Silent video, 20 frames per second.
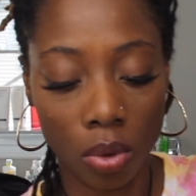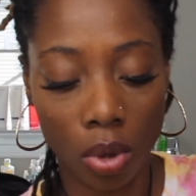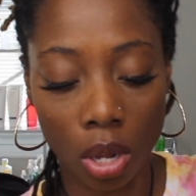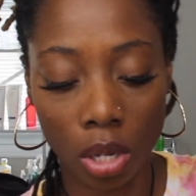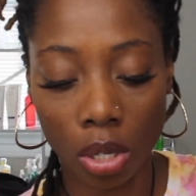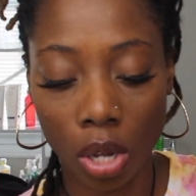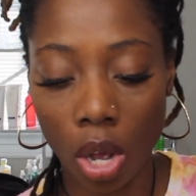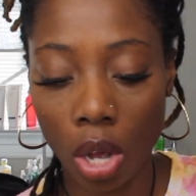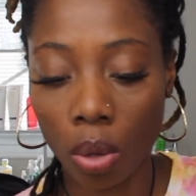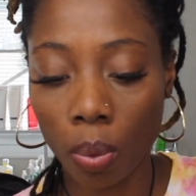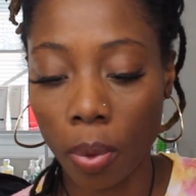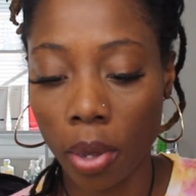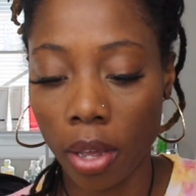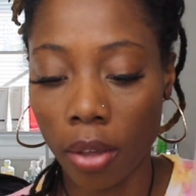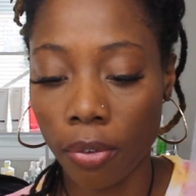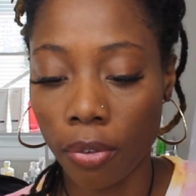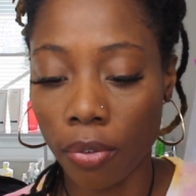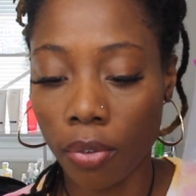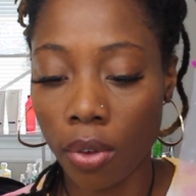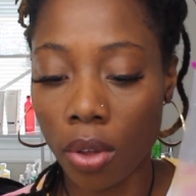along
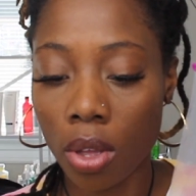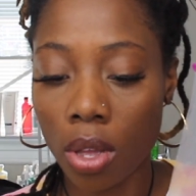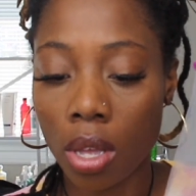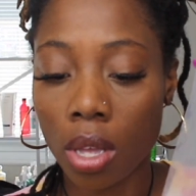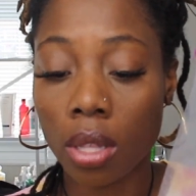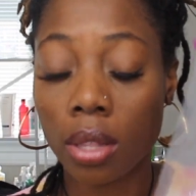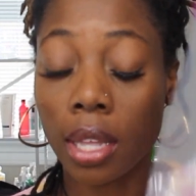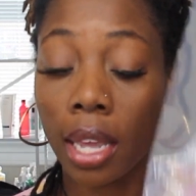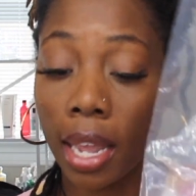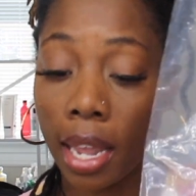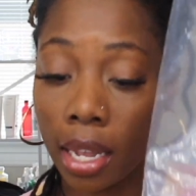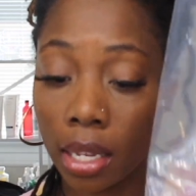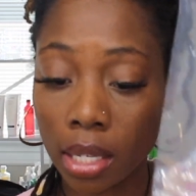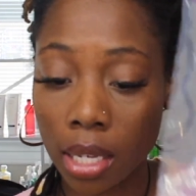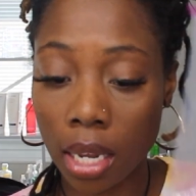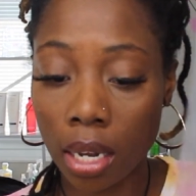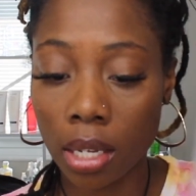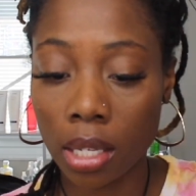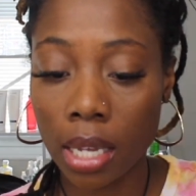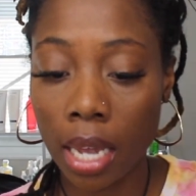with the hand
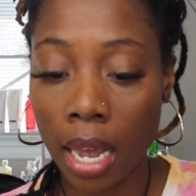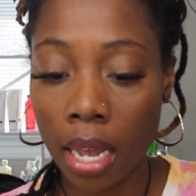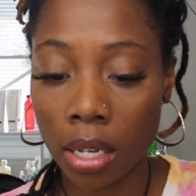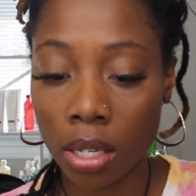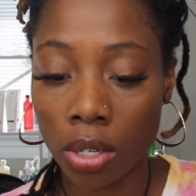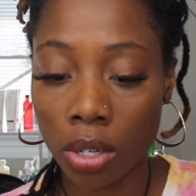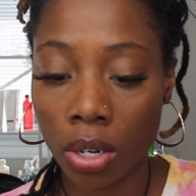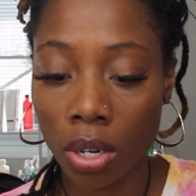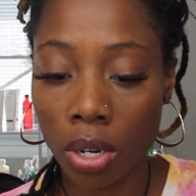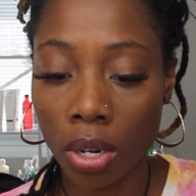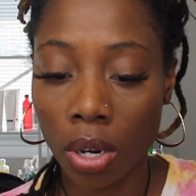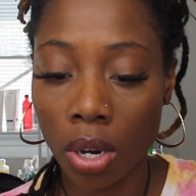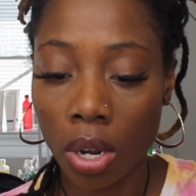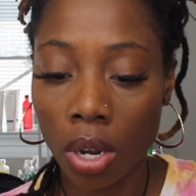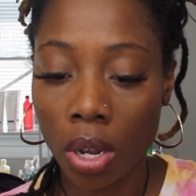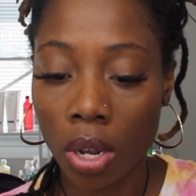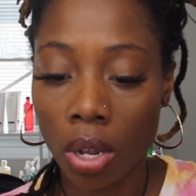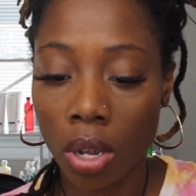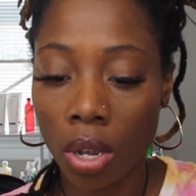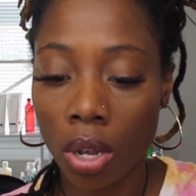sanitizer,
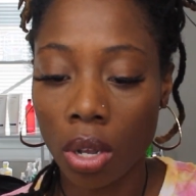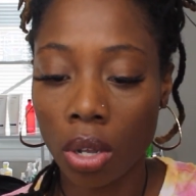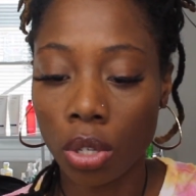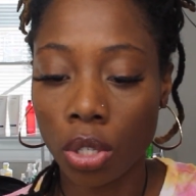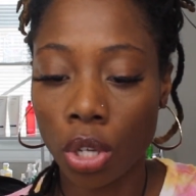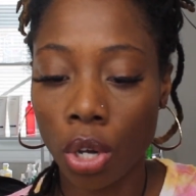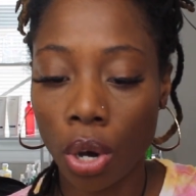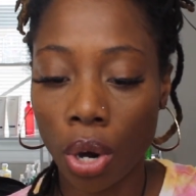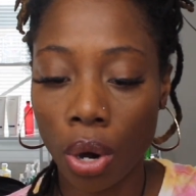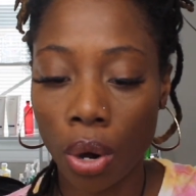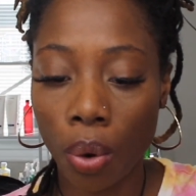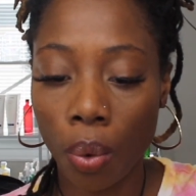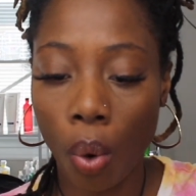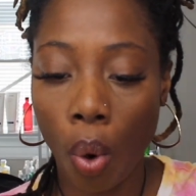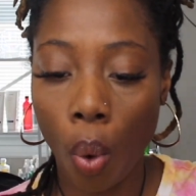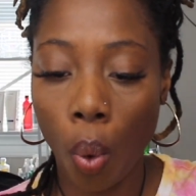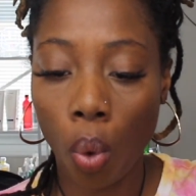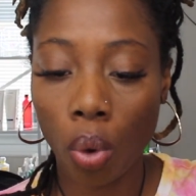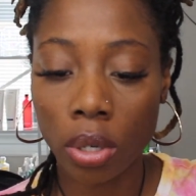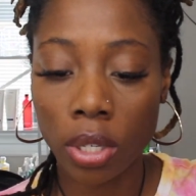
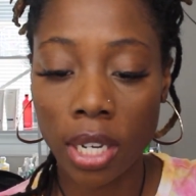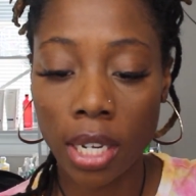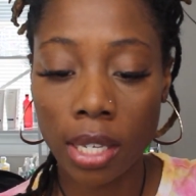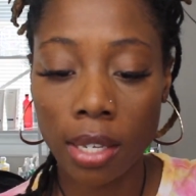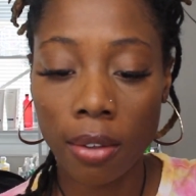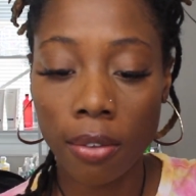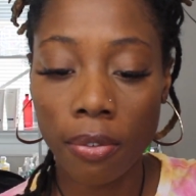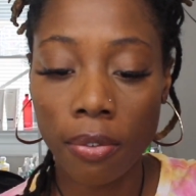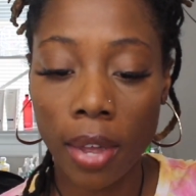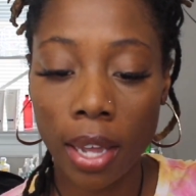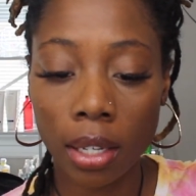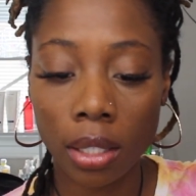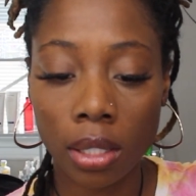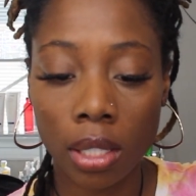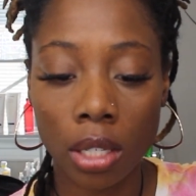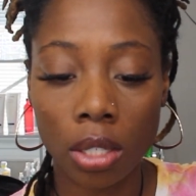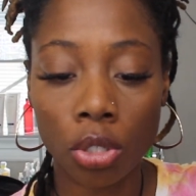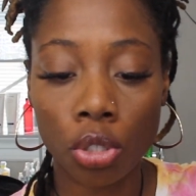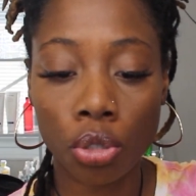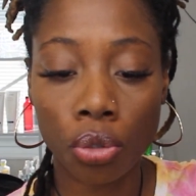your
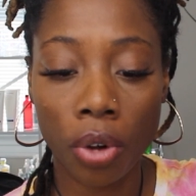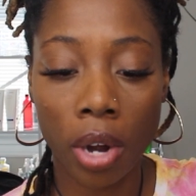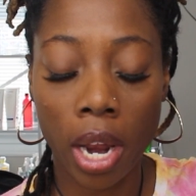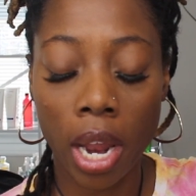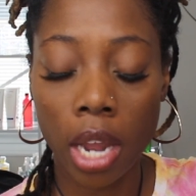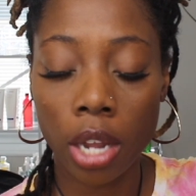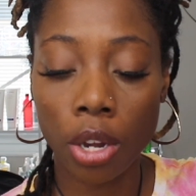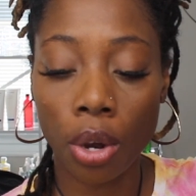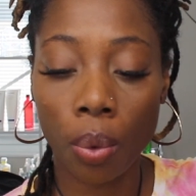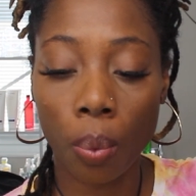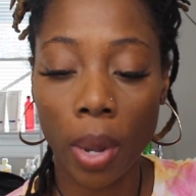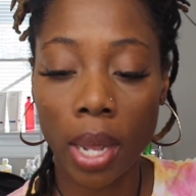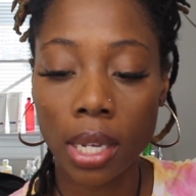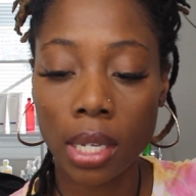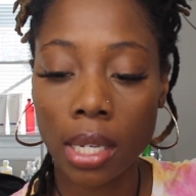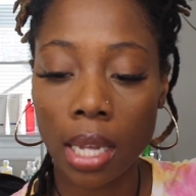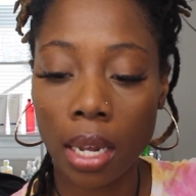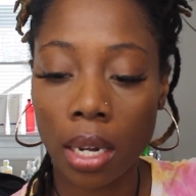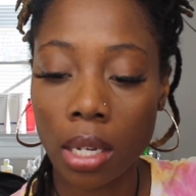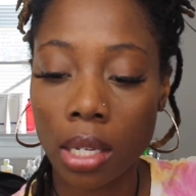disinfectant tray, your wet
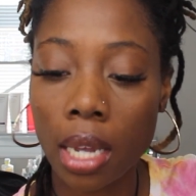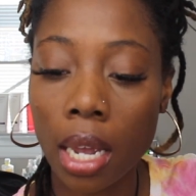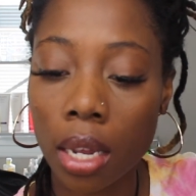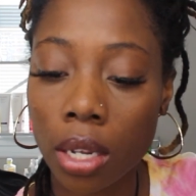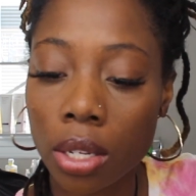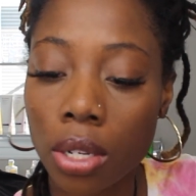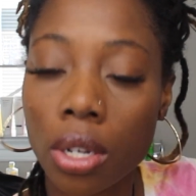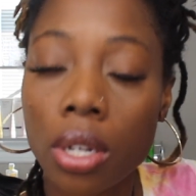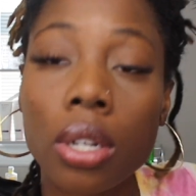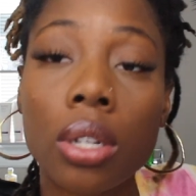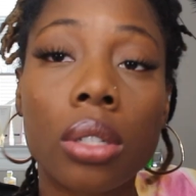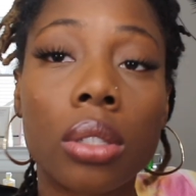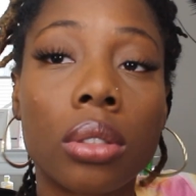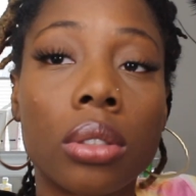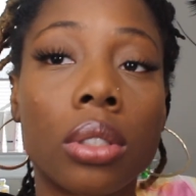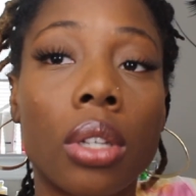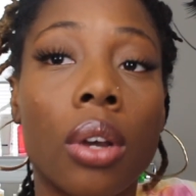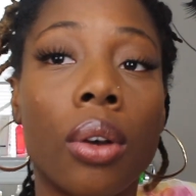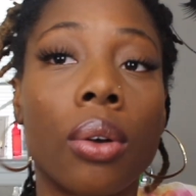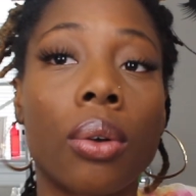sanitizer.
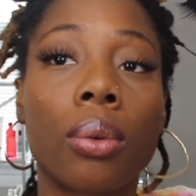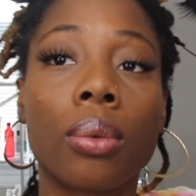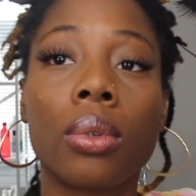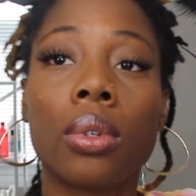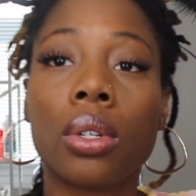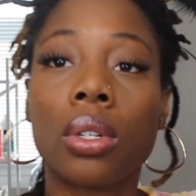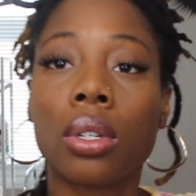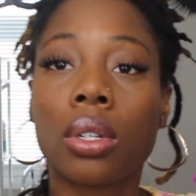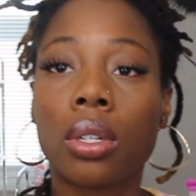So